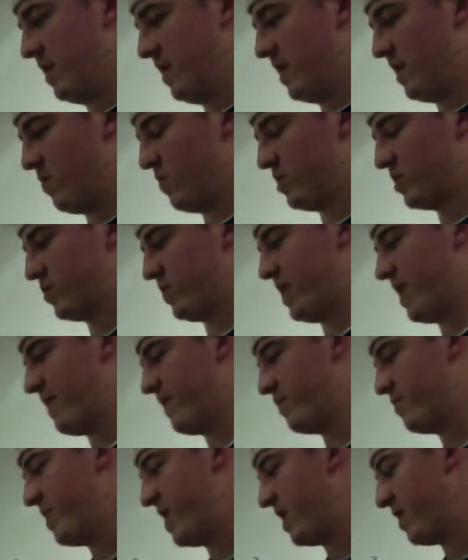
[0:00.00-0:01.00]
Once we
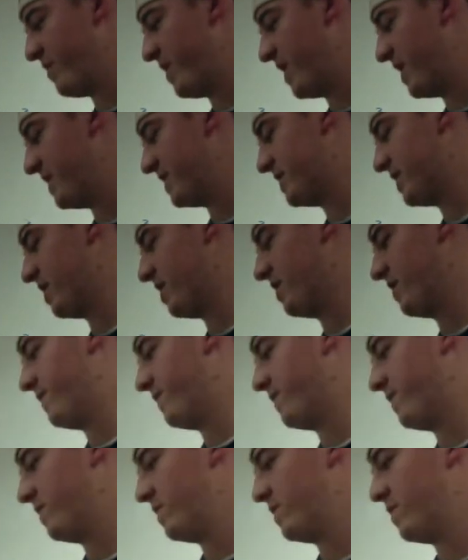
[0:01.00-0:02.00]
have omega by
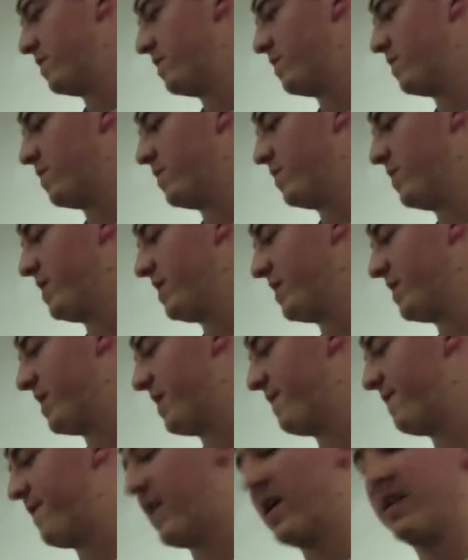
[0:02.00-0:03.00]
itself, we can
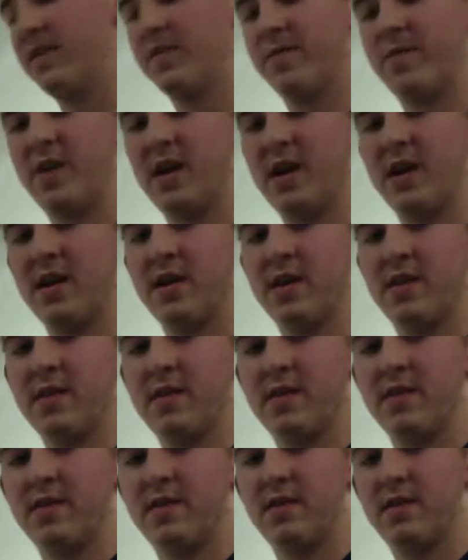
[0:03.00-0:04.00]
then find the ring,
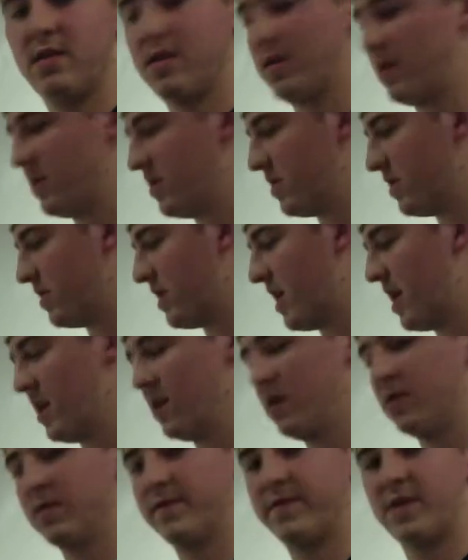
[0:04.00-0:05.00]
the
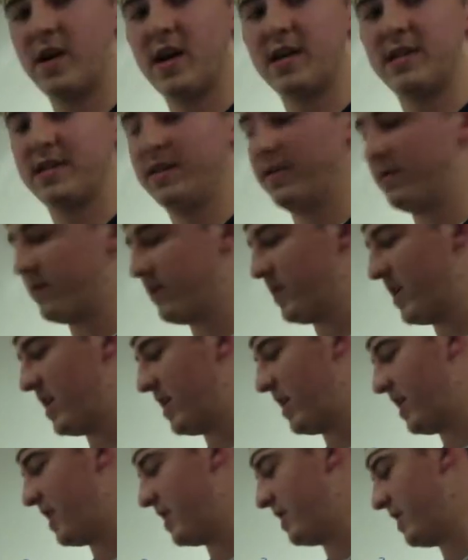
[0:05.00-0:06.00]
angular velocity of the
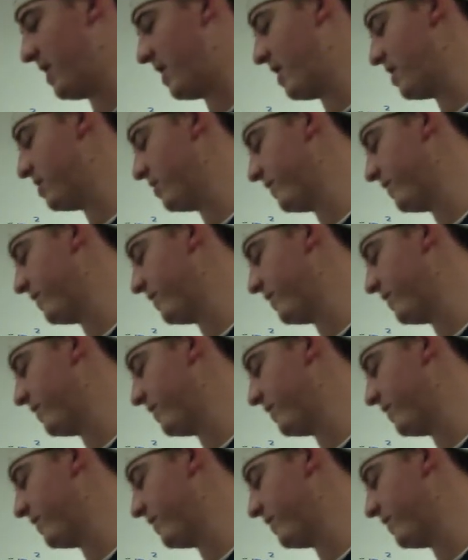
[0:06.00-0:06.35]
ring, and the angular